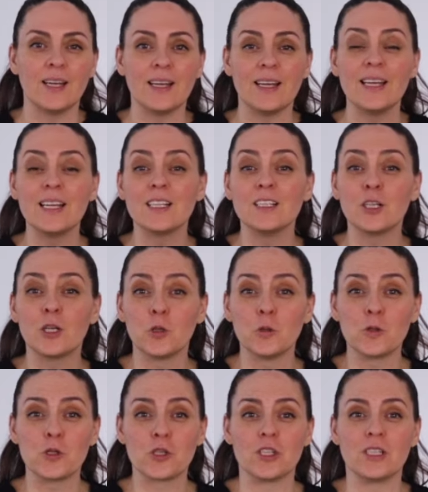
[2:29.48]
In
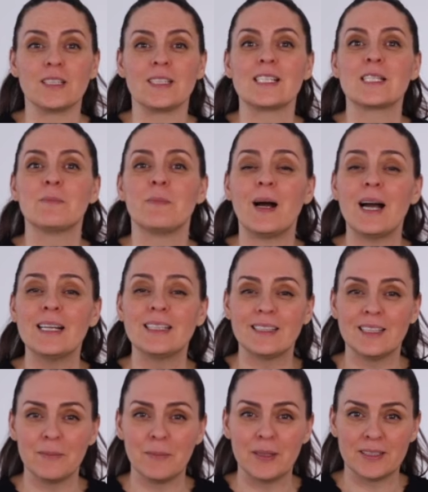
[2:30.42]
conclusion, despite
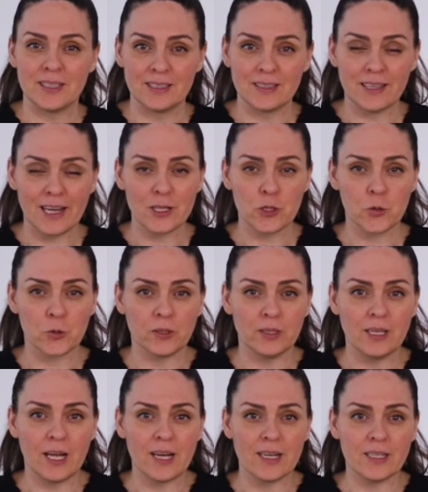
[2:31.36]
limited natural
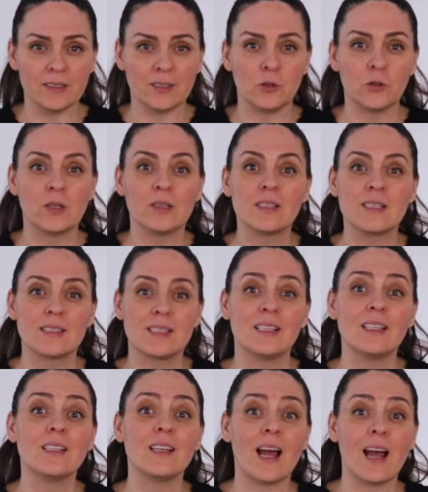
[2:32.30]
light, you can
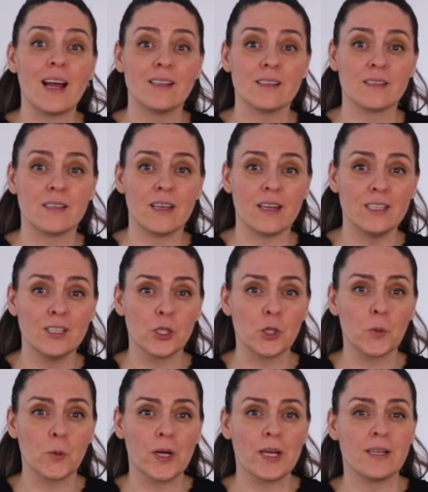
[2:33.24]
still enhance the
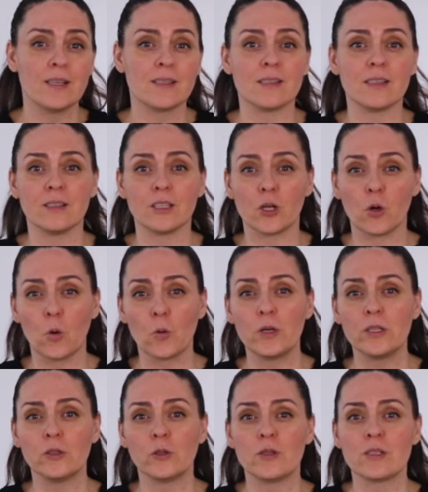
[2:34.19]
entryways and the
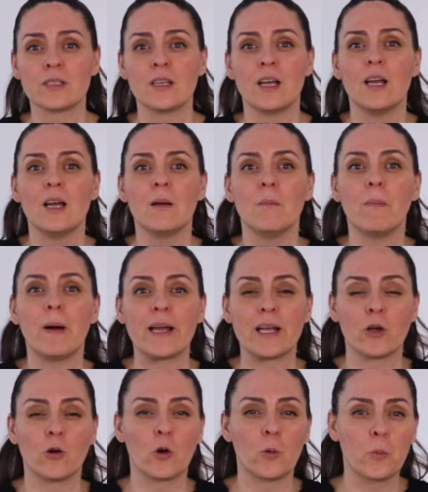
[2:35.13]
corridors by
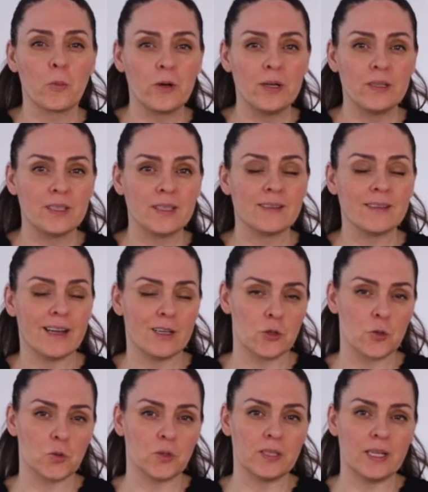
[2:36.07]
incorporating
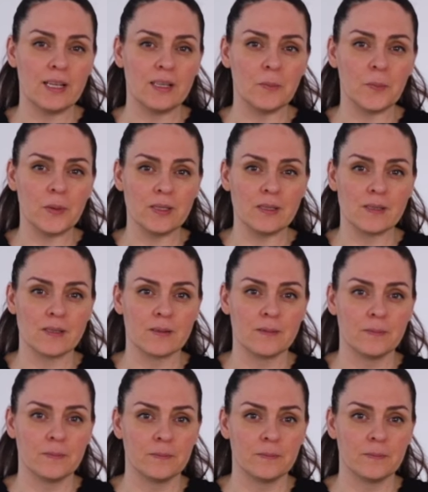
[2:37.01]
natural elements.